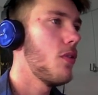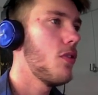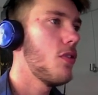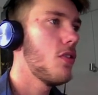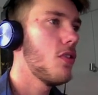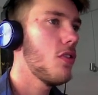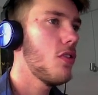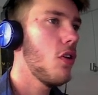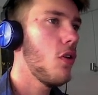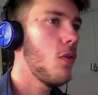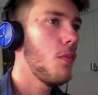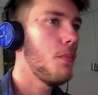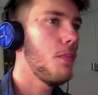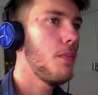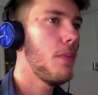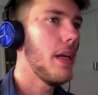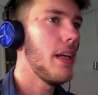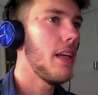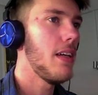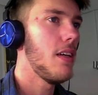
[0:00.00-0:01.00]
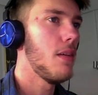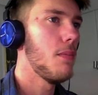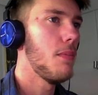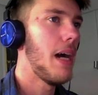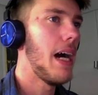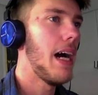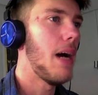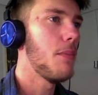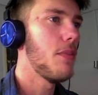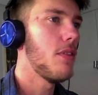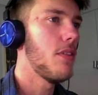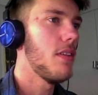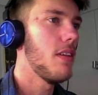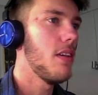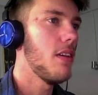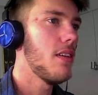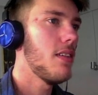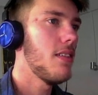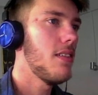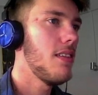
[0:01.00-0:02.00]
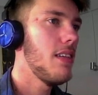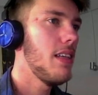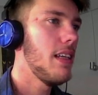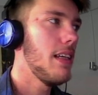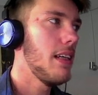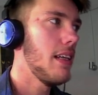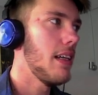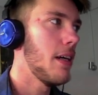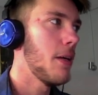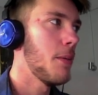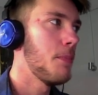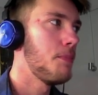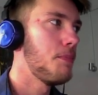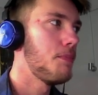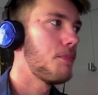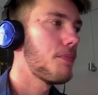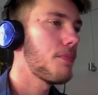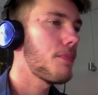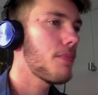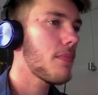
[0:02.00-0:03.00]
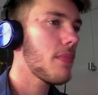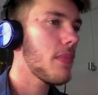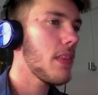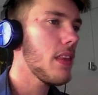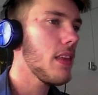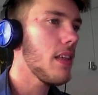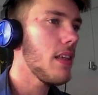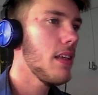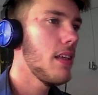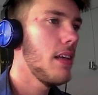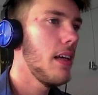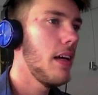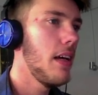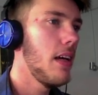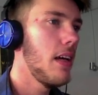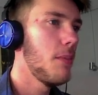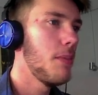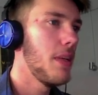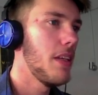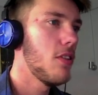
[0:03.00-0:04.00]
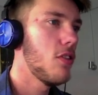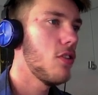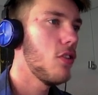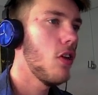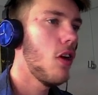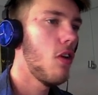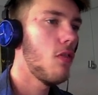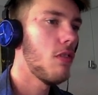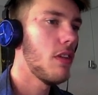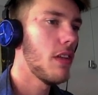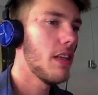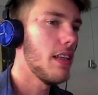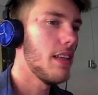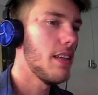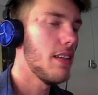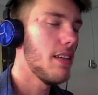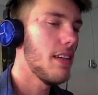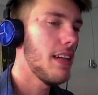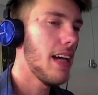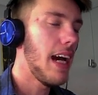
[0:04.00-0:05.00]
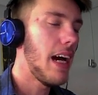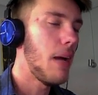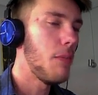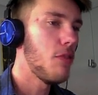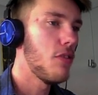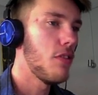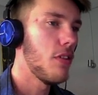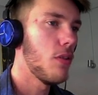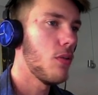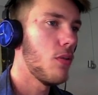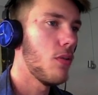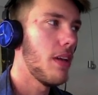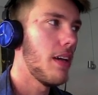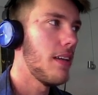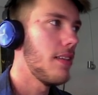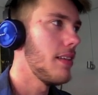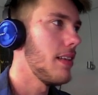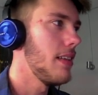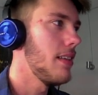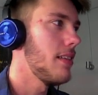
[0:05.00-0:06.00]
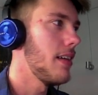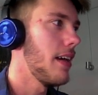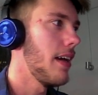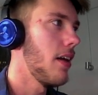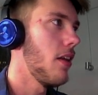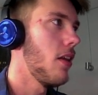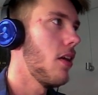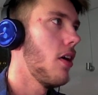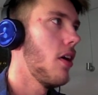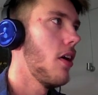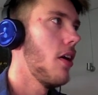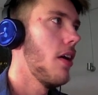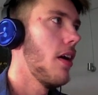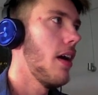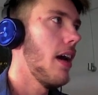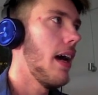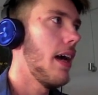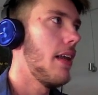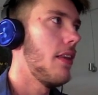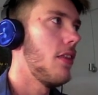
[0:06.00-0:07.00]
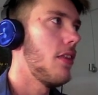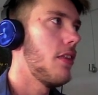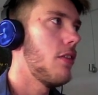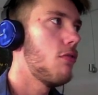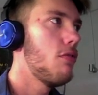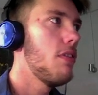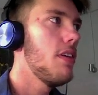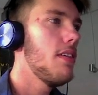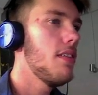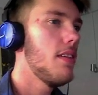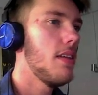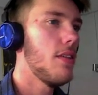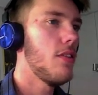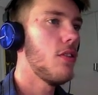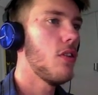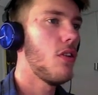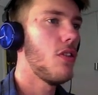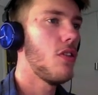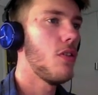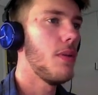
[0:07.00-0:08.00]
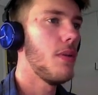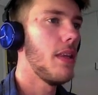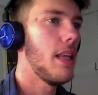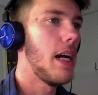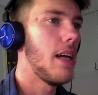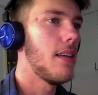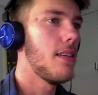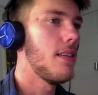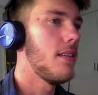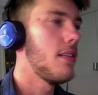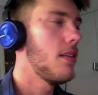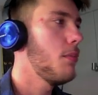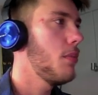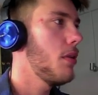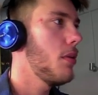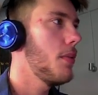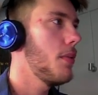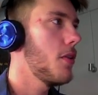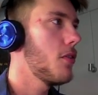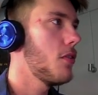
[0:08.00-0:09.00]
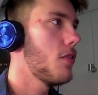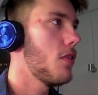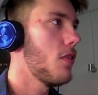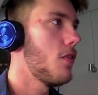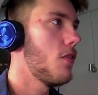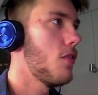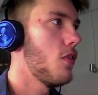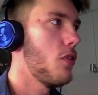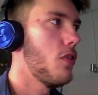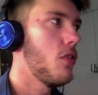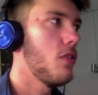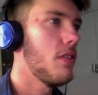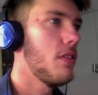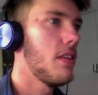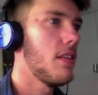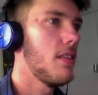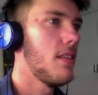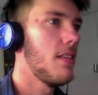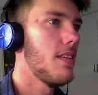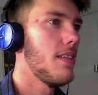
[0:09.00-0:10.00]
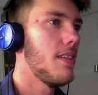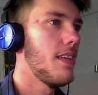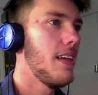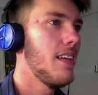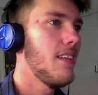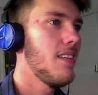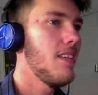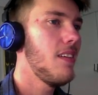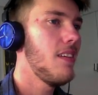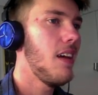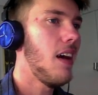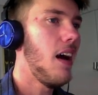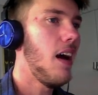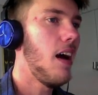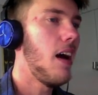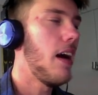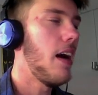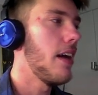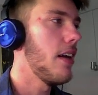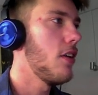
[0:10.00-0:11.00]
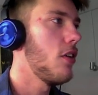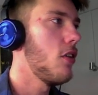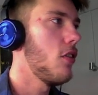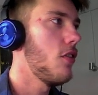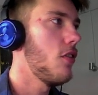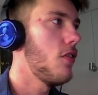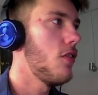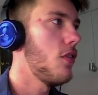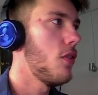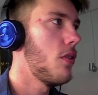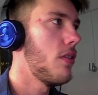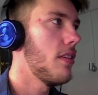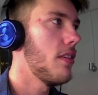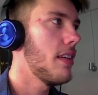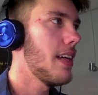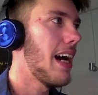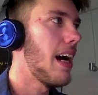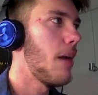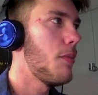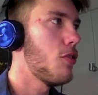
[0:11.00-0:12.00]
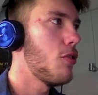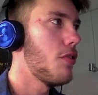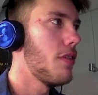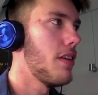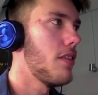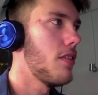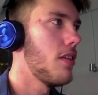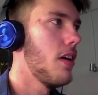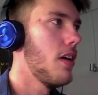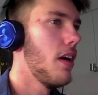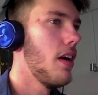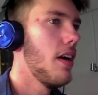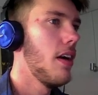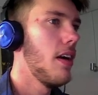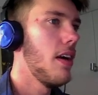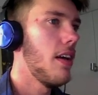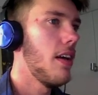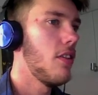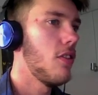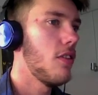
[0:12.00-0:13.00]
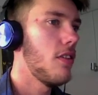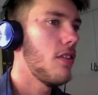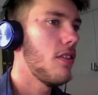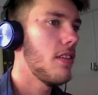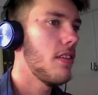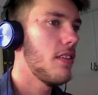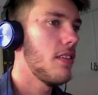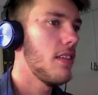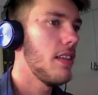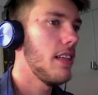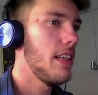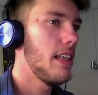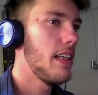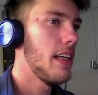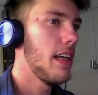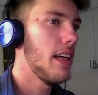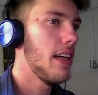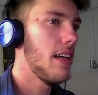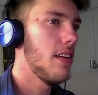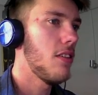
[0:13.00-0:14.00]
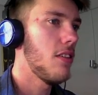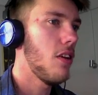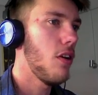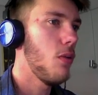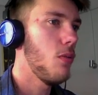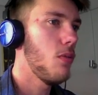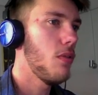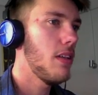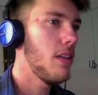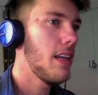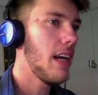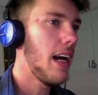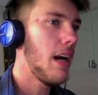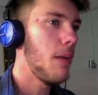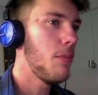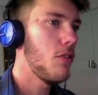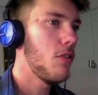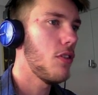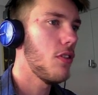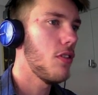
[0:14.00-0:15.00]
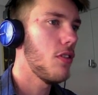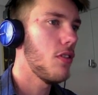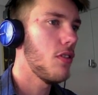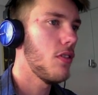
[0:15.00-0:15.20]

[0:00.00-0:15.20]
just go and bake your maps and you can see here it's not really capturing all that detail. And the reason it's not doing that is simply because the frontal distance isn't high enough for it to capture it. And so as you can see here, it's only captured